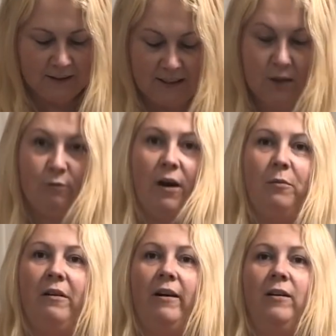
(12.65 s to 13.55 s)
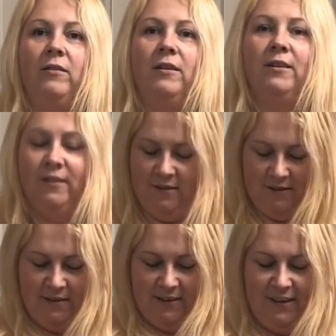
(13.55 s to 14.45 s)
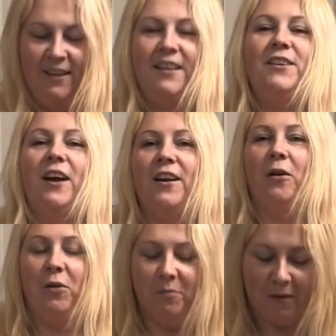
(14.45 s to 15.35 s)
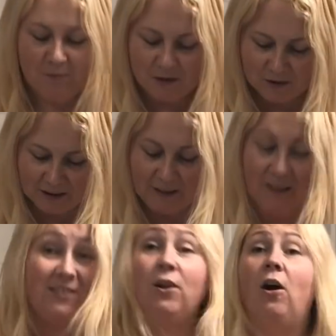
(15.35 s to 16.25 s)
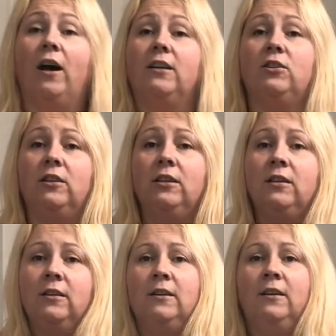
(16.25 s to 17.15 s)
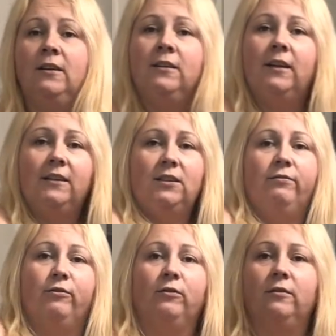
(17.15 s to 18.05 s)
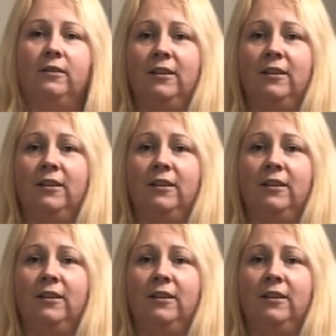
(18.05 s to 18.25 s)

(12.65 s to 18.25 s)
This is the right way around. Yeah, I know, you made me look then. It's not, actually. That's the front.